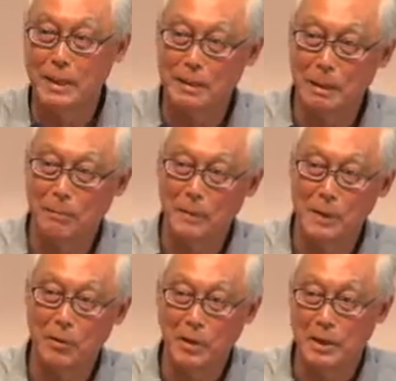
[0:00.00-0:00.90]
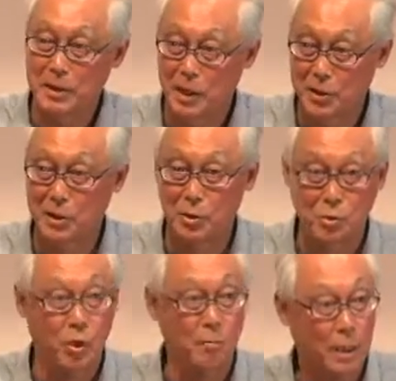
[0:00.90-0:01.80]
just some personal indiscretions and
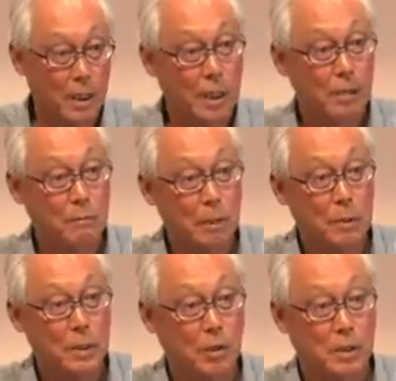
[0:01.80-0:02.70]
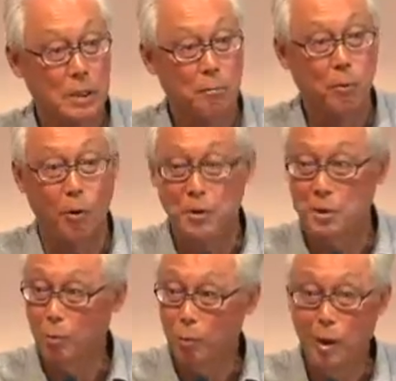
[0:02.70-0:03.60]
so on, but maybe, some
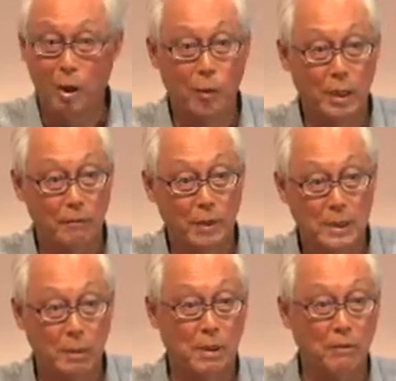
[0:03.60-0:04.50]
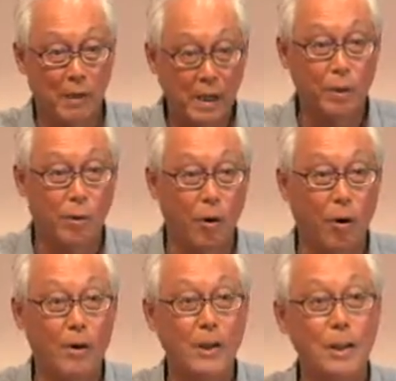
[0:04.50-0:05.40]
policy work where you have done something very
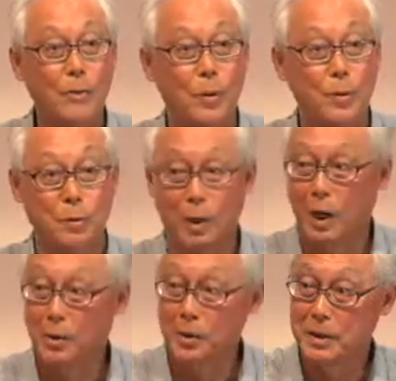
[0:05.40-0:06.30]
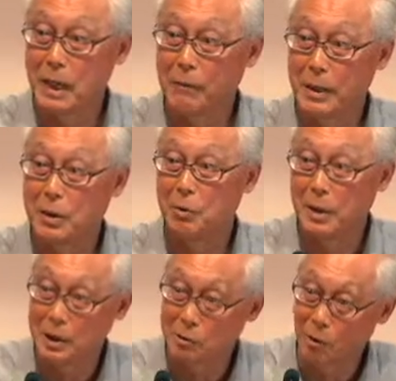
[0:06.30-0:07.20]
wrong, which are not discovered until
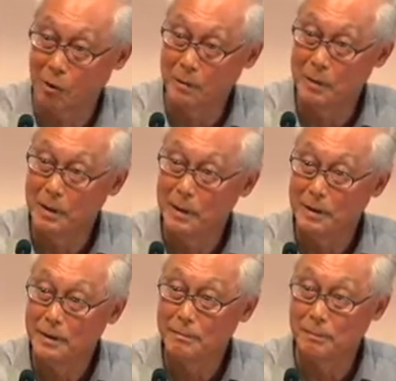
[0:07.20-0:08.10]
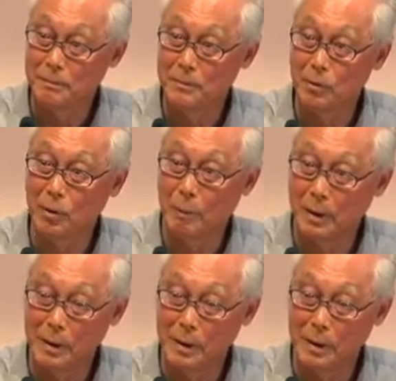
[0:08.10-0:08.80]
later on. So